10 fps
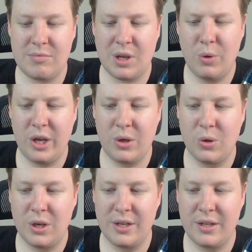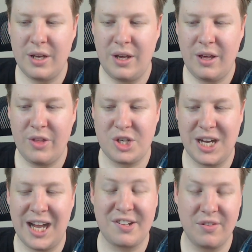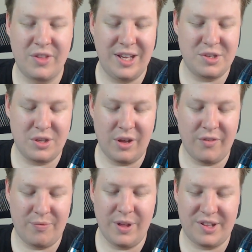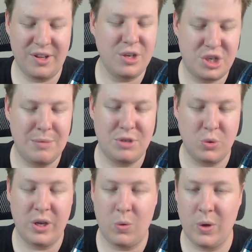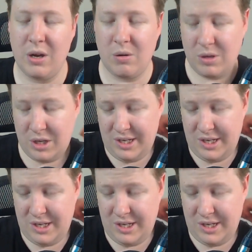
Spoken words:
what do you call it? The chance of a certain ship doing well.